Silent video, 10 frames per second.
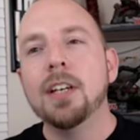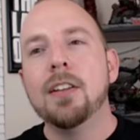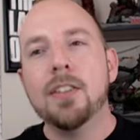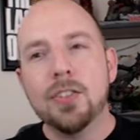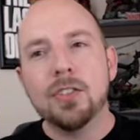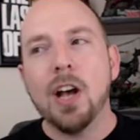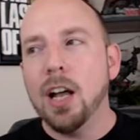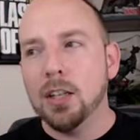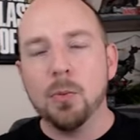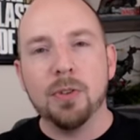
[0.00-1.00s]
This is
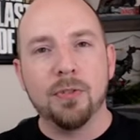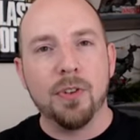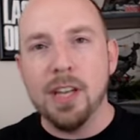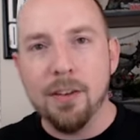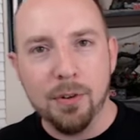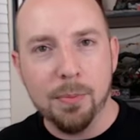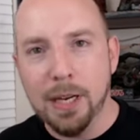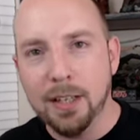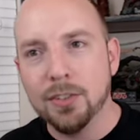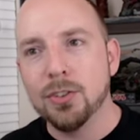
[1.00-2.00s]
Hollywood for the
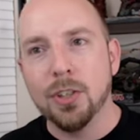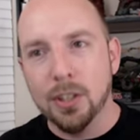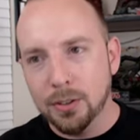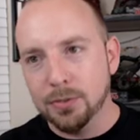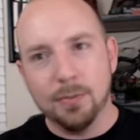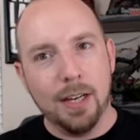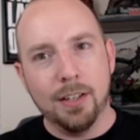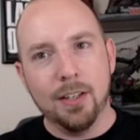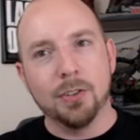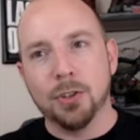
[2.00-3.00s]
everyman. So I
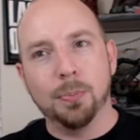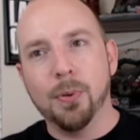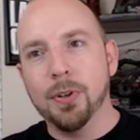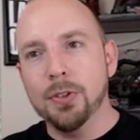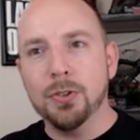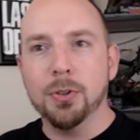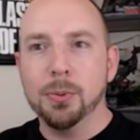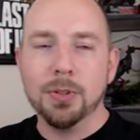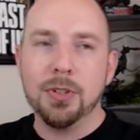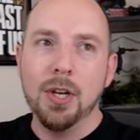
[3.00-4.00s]
don't support
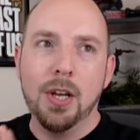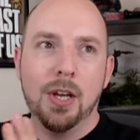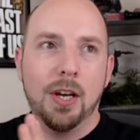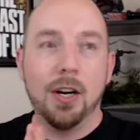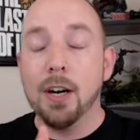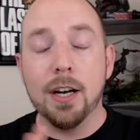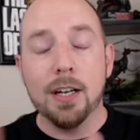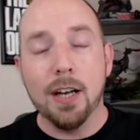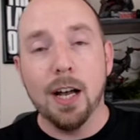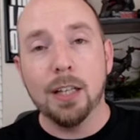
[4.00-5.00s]
YouTubers or
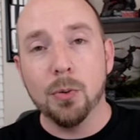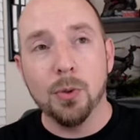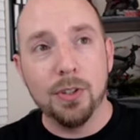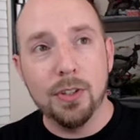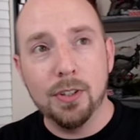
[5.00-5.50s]
uh, Hollywood